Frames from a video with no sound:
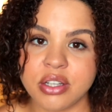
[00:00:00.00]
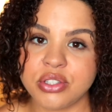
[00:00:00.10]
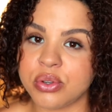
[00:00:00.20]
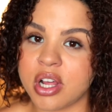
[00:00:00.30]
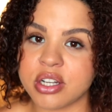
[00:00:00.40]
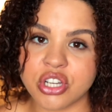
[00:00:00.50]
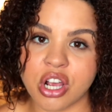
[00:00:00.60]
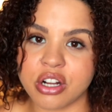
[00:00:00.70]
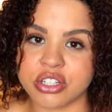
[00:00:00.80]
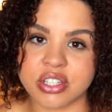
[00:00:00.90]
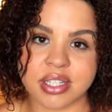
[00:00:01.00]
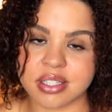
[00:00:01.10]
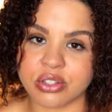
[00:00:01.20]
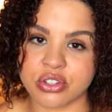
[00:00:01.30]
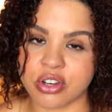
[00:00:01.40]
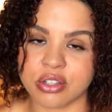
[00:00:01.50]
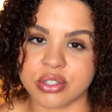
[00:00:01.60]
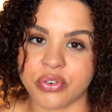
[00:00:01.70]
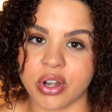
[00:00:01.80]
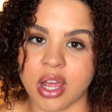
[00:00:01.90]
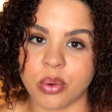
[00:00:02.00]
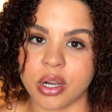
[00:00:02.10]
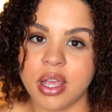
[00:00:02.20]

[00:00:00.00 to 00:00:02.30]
do not charge $600 for an hour.